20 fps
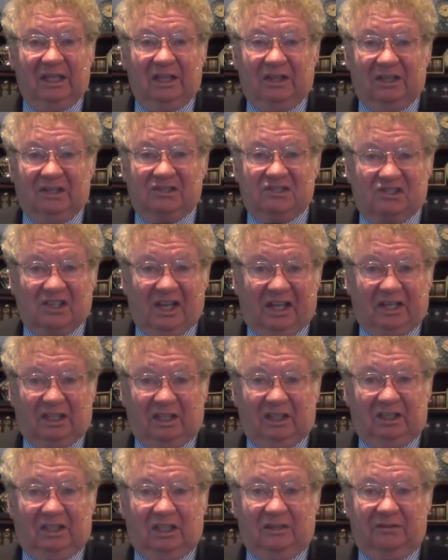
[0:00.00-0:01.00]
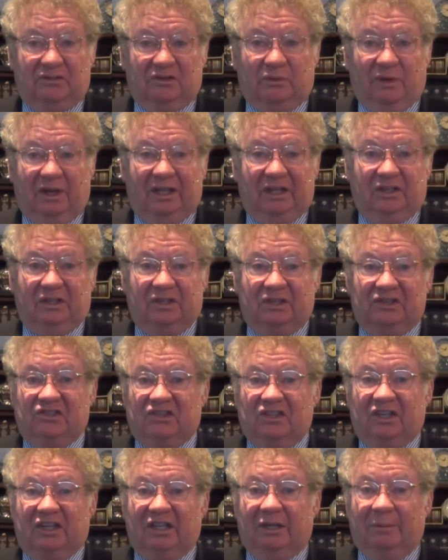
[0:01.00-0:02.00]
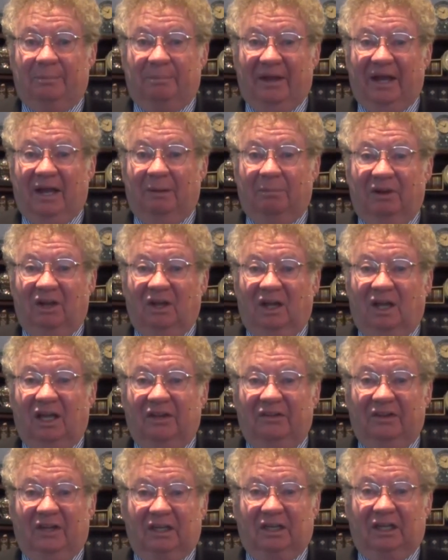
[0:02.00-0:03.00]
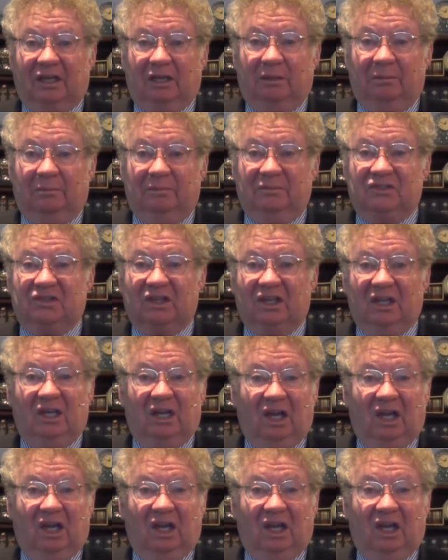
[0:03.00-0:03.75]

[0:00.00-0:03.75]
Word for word: the second gives way to the city of Babylon that comes